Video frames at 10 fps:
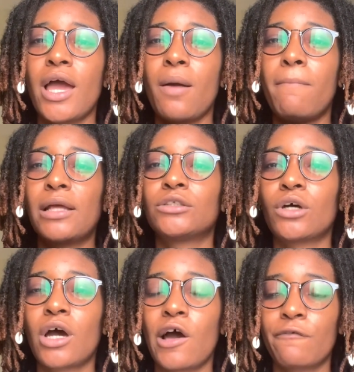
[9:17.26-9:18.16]

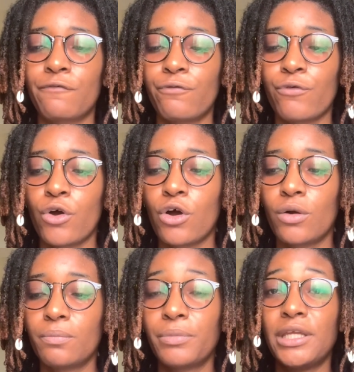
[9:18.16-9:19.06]
mentor her
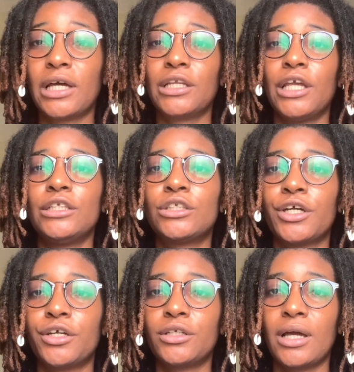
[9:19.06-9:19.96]
from being an
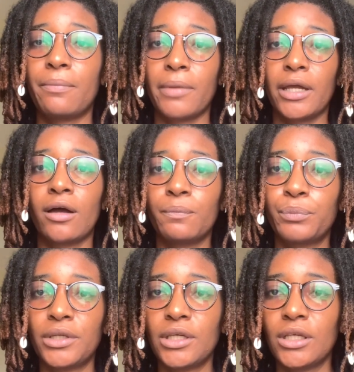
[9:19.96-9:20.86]
intern at my
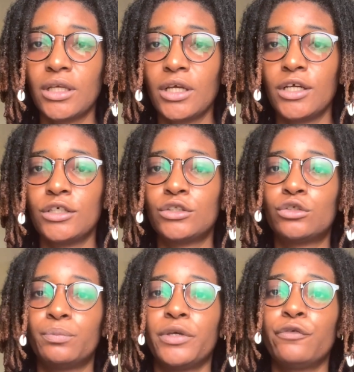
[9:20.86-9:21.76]
company
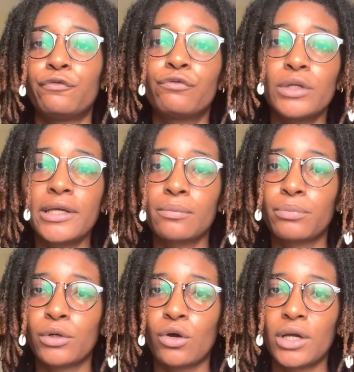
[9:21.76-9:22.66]
to being fully
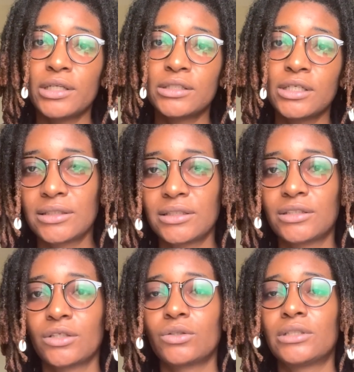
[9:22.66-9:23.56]
employed.
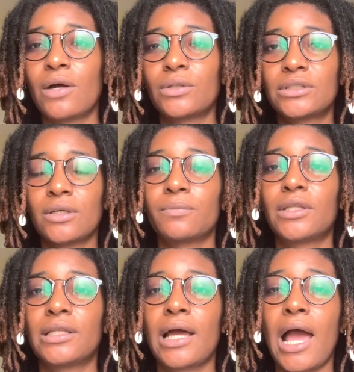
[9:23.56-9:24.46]
So that was
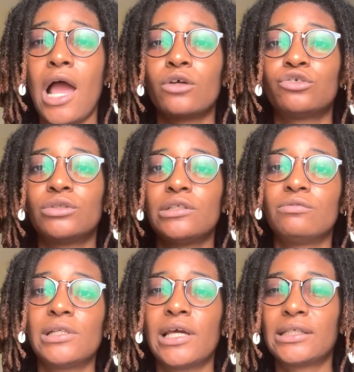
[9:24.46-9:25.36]
something that I was really,
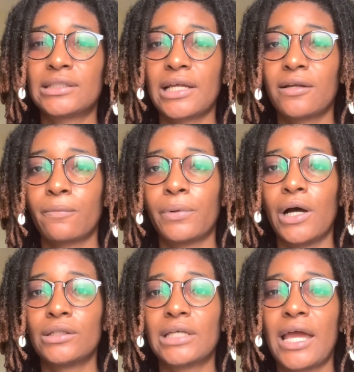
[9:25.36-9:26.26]
really excited
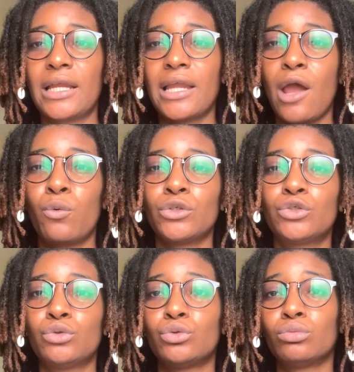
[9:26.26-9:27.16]
about, and I want
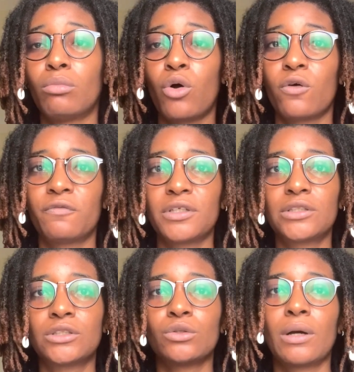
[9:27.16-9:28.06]
to do more of it.
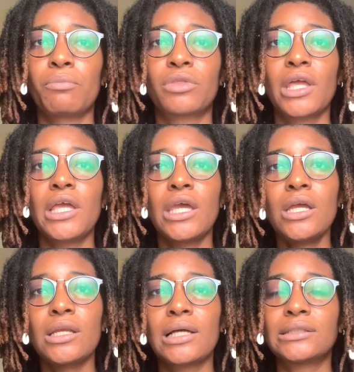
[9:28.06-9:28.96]
So I'm
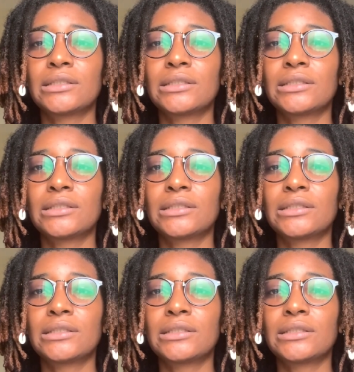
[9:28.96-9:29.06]
thinking that